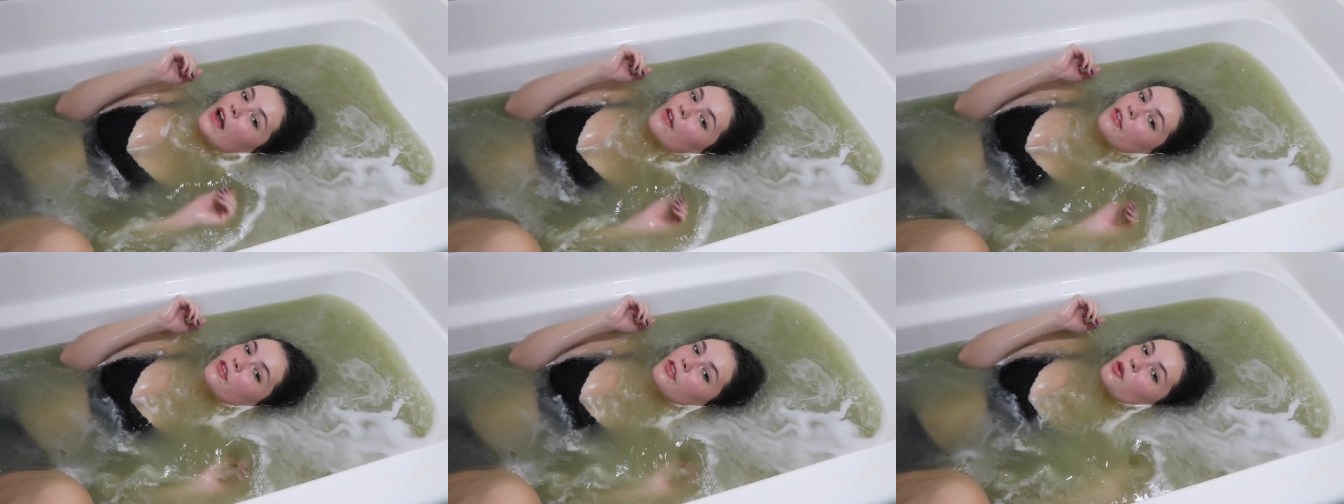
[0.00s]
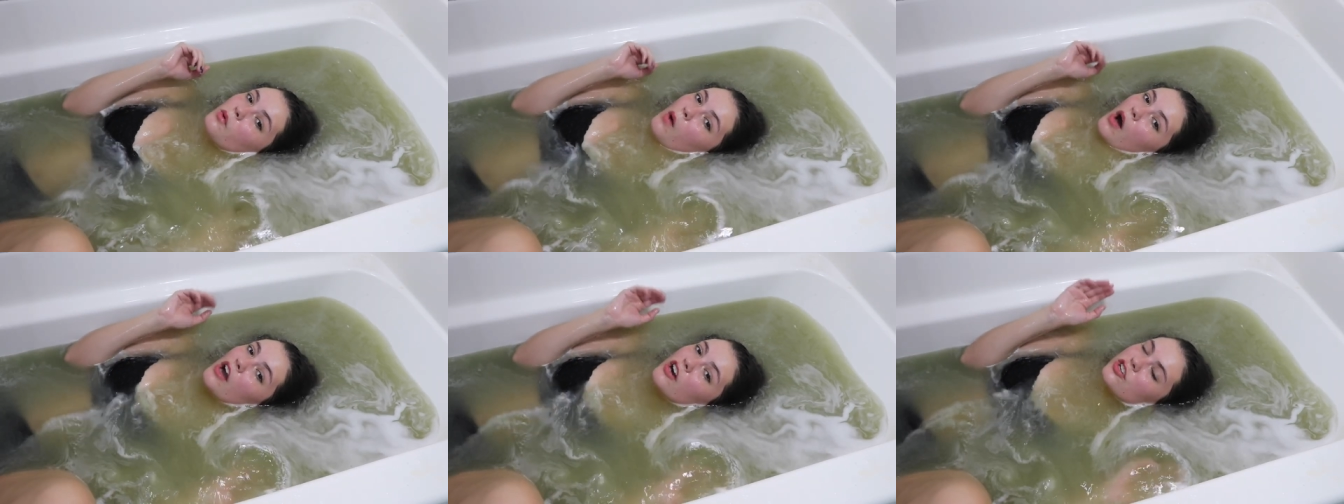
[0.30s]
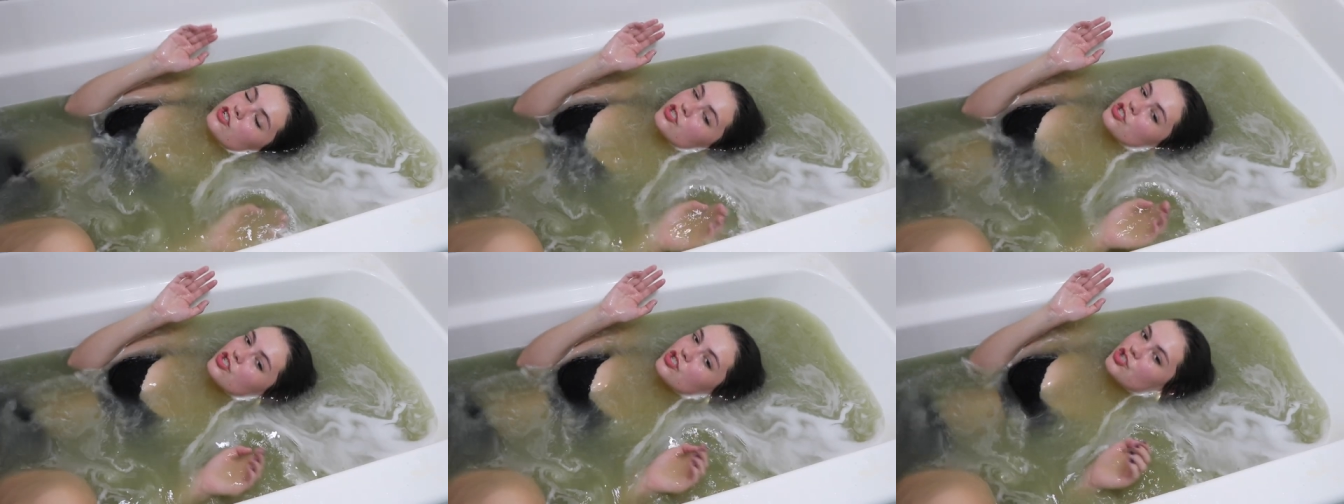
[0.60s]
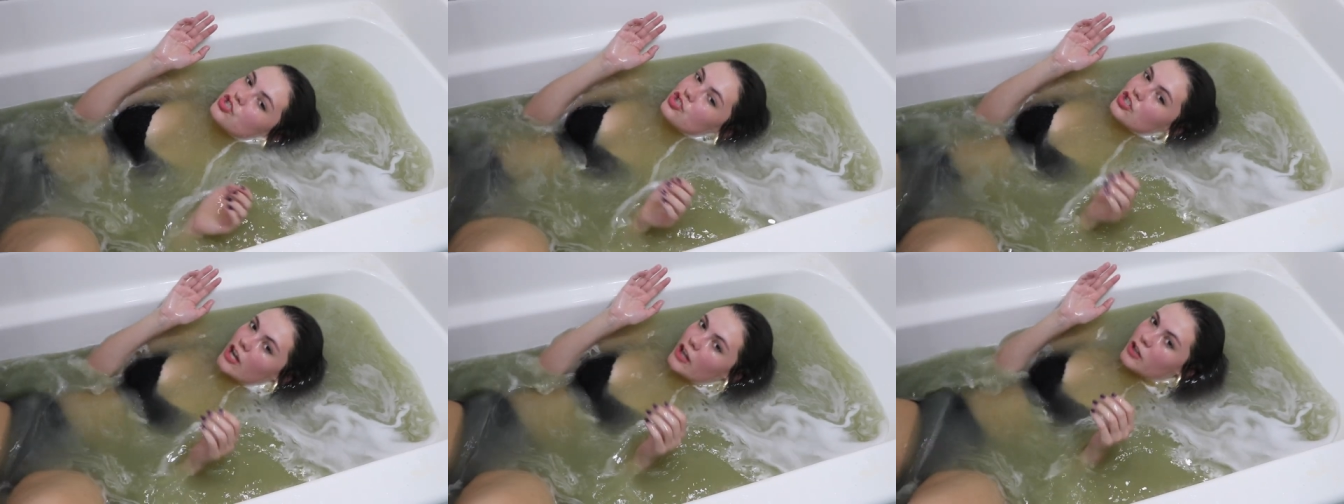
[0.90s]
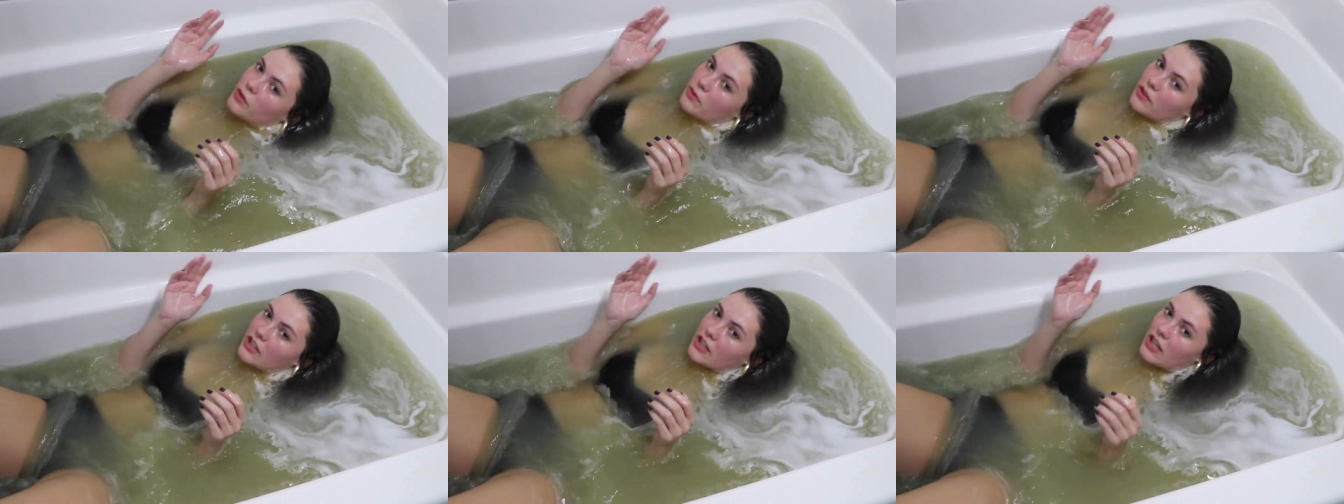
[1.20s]
now that the water is just
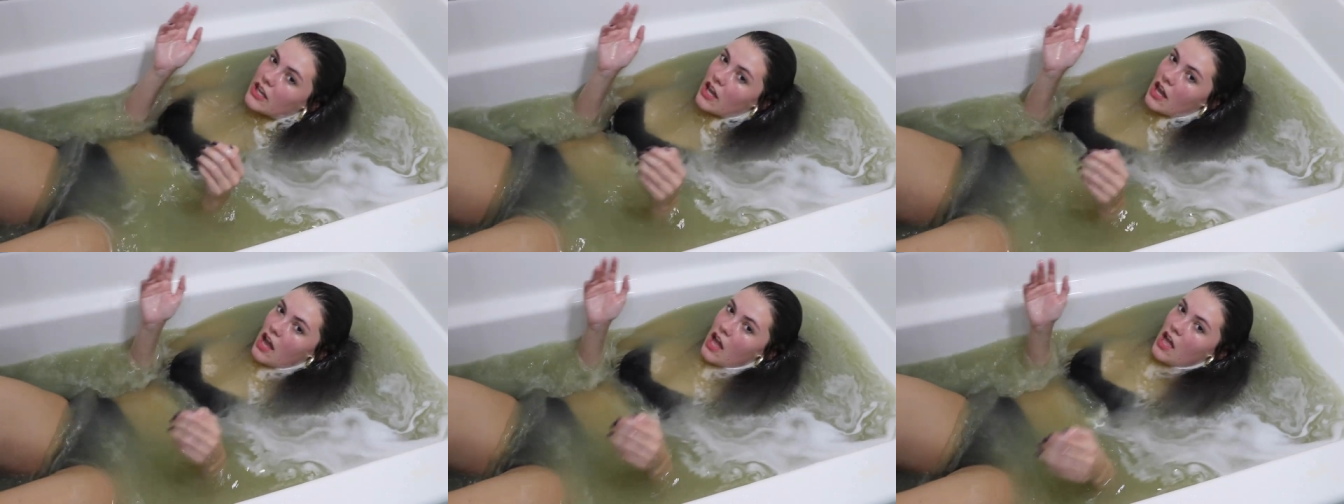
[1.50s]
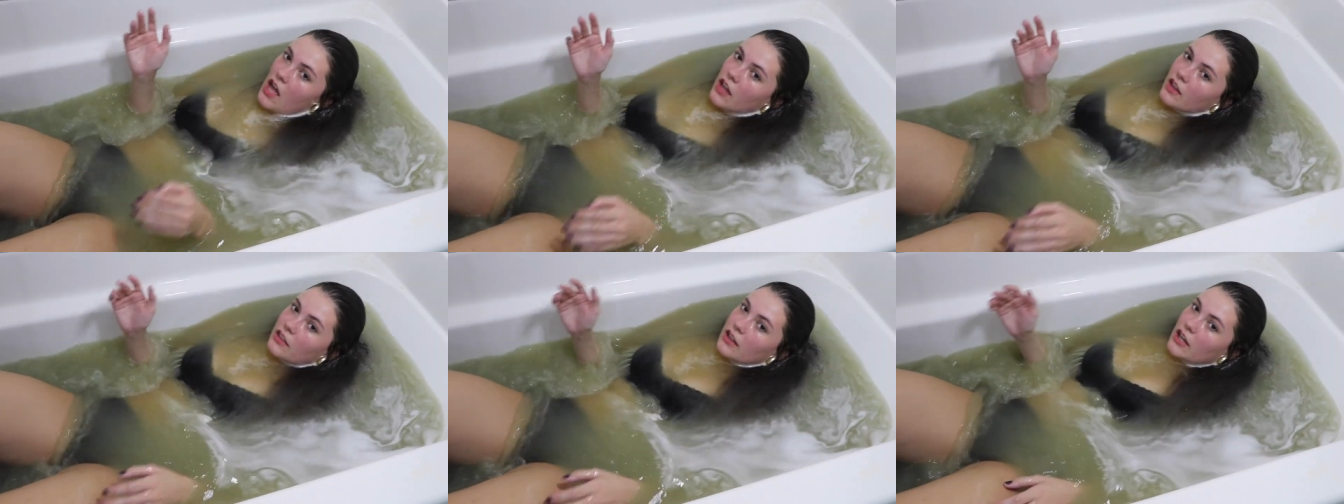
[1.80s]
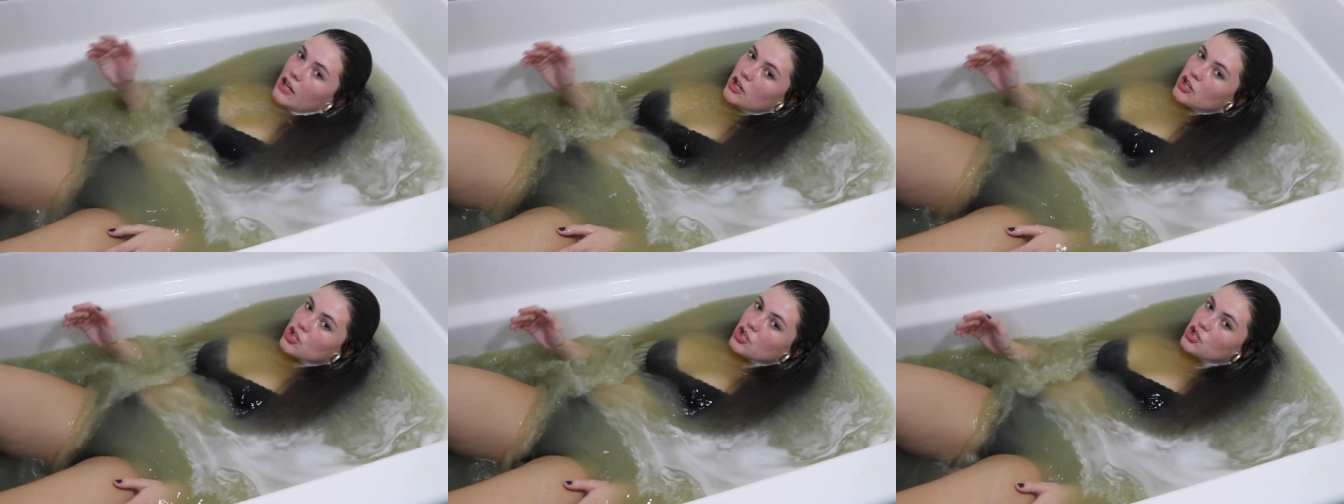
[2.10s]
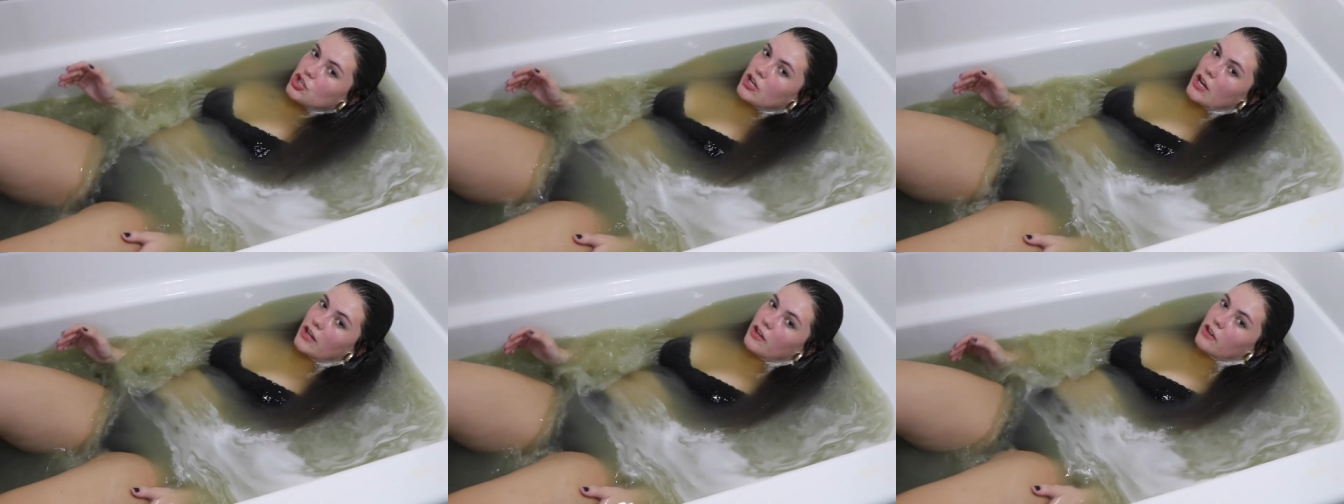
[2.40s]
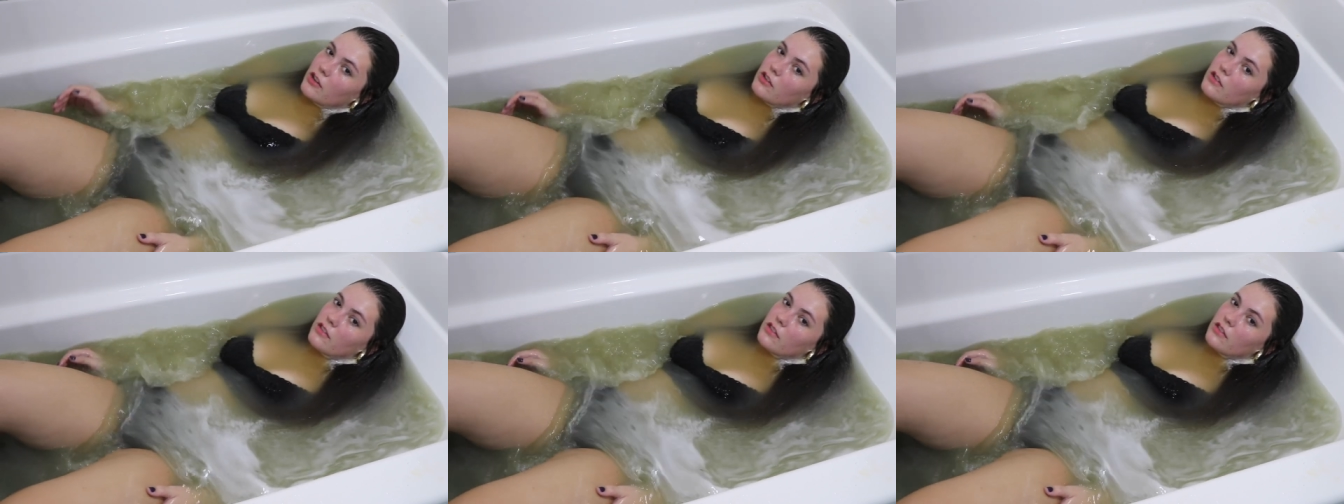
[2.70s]
genuinely like a shit,